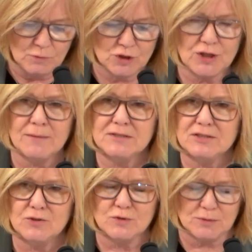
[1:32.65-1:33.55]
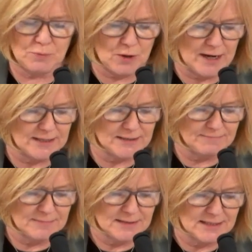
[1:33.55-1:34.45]
which comes as no
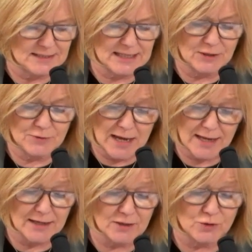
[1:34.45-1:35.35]
surprise, since they do not